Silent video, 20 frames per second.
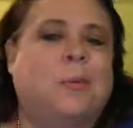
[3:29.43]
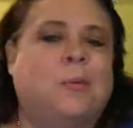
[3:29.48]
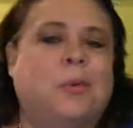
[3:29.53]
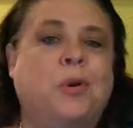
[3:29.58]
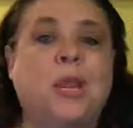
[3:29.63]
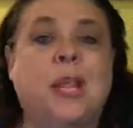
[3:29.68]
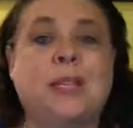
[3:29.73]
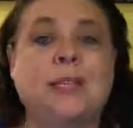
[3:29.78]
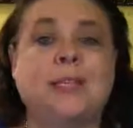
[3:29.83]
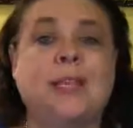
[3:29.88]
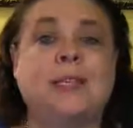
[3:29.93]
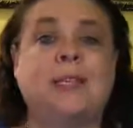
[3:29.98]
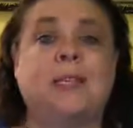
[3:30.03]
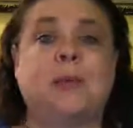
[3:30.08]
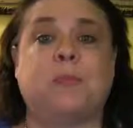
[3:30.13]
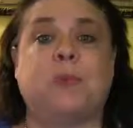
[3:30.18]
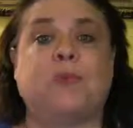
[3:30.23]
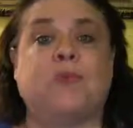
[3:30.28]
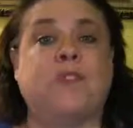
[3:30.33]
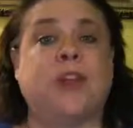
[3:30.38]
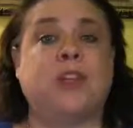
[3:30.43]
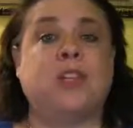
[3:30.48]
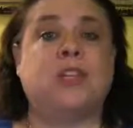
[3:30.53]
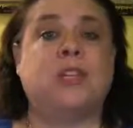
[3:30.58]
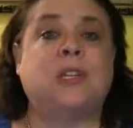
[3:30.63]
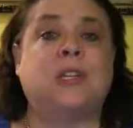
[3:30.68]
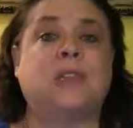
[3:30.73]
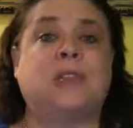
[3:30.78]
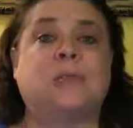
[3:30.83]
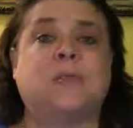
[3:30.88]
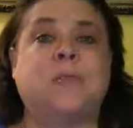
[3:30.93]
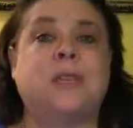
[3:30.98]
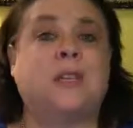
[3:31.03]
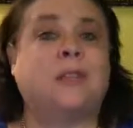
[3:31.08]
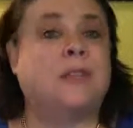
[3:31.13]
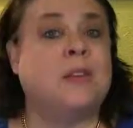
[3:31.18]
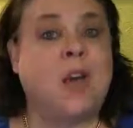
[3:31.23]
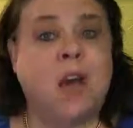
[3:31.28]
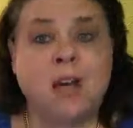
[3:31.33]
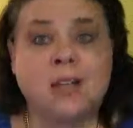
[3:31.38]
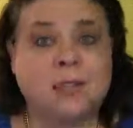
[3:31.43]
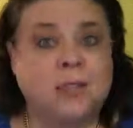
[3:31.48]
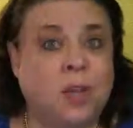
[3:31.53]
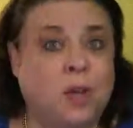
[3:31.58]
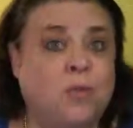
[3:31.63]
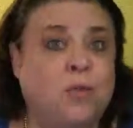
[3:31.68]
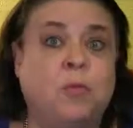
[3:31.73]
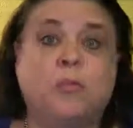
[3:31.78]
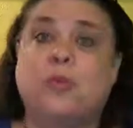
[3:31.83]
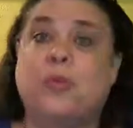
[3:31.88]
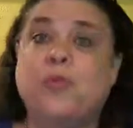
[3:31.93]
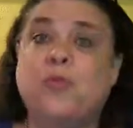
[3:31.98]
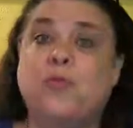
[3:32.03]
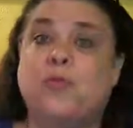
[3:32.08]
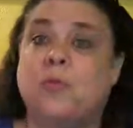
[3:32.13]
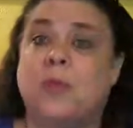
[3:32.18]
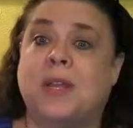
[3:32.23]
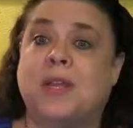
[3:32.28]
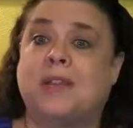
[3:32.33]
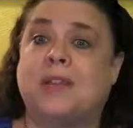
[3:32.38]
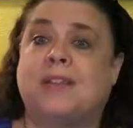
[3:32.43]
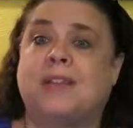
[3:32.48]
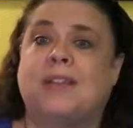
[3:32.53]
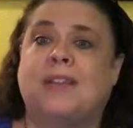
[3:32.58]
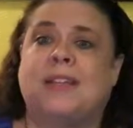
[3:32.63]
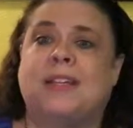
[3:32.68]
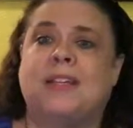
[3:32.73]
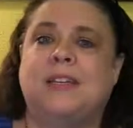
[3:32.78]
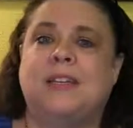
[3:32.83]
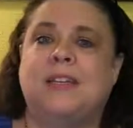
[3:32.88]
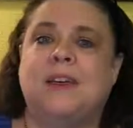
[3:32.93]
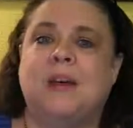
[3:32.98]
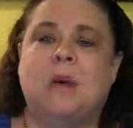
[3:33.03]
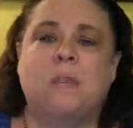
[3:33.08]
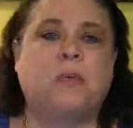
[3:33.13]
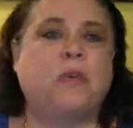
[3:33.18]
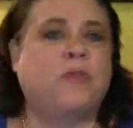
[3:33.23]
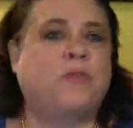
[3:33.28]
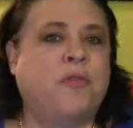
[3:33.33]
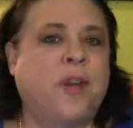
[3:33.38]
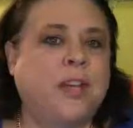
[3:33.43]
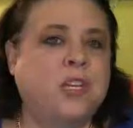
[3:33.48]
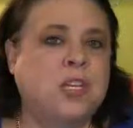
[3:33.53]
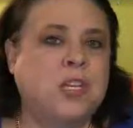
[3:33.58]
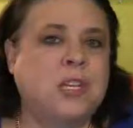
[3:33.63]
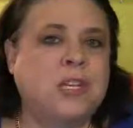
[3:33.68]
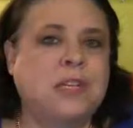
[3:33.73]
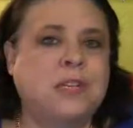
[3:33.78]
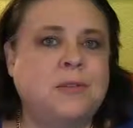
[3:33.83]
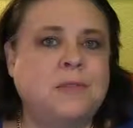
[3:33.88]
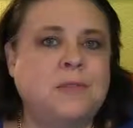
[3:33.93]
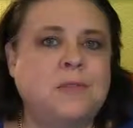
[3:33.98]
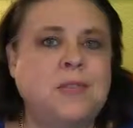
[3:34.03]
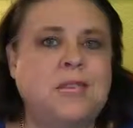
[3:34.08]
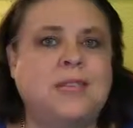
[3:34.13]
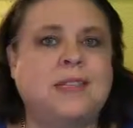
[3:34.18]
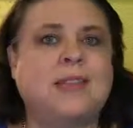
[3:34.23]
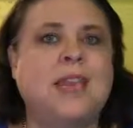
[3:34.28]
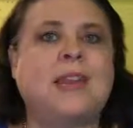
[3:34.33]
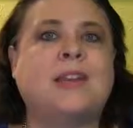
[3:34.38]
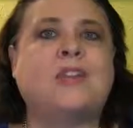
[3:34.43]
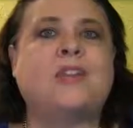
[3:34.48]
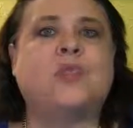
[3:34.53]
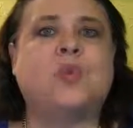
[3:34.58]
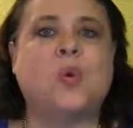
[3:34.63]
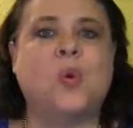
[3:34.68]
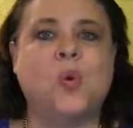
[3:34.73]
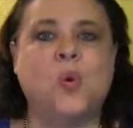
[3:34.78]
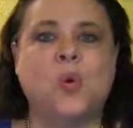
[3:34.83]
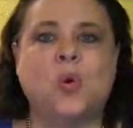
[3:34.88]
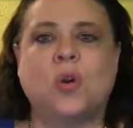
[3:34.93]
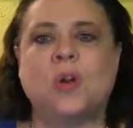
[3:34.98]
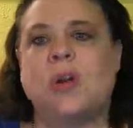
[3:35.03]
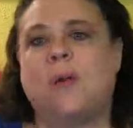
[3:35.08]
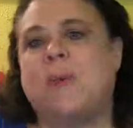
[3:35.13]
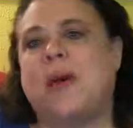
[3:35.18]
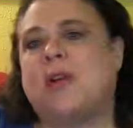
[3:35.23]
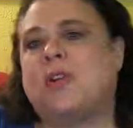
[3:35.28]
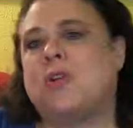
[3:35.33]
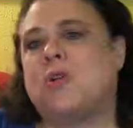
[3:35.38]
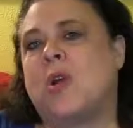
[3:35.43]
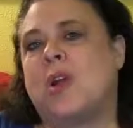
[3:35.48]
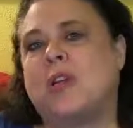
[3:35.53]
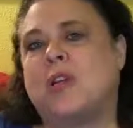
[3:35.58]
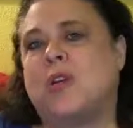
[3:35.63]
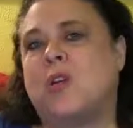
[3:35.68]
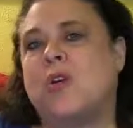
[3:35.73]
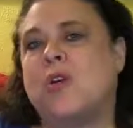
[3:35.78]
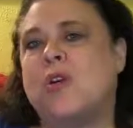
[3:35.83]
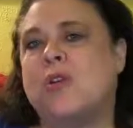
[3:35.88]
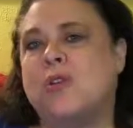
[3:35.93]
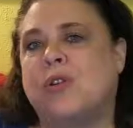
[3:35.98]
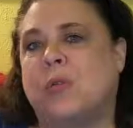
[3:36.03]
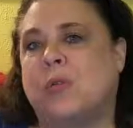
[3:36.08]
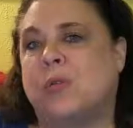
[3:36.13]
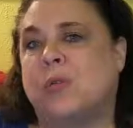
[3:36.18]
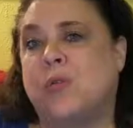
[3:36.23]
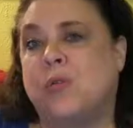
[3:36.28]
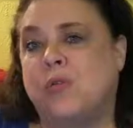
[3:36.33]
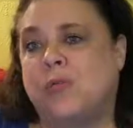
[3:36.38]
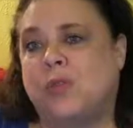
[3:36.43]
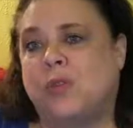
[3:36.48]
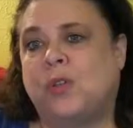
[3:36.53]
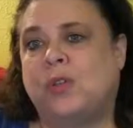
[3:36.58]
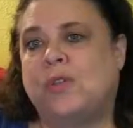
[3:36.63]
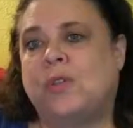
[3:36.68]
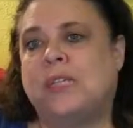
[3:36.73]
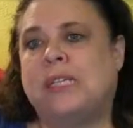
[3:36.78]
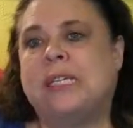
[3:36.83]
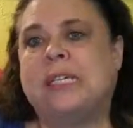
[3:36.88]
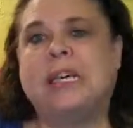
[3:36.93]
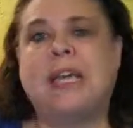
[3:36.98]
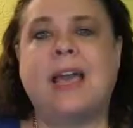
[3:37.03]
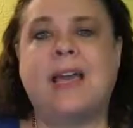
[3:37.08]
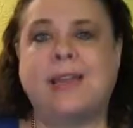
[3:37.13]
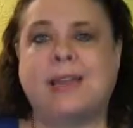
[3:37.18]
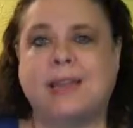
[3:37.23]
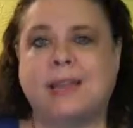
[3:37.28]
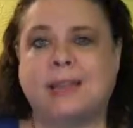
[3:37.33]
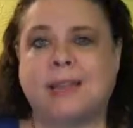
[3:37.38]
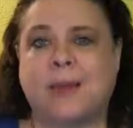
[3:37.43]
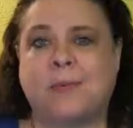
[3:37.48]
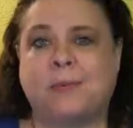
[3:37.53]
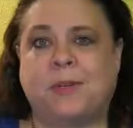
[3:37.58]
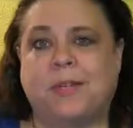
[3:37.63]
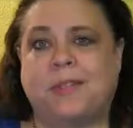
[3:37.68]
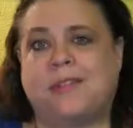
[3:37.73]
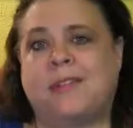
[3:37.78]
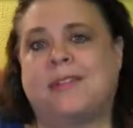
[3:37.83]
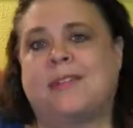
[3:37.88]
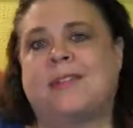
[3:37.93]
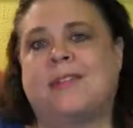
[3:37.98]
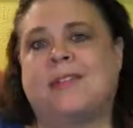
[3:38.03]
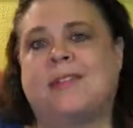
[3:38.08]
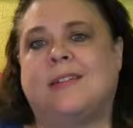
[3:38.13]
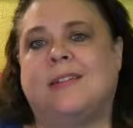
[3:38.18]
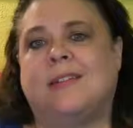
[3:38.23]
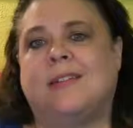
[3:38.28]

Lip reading: Brene says that perfectionism is not self-improvement. Perfectionism is at its core about trying to earn approval and acceptance.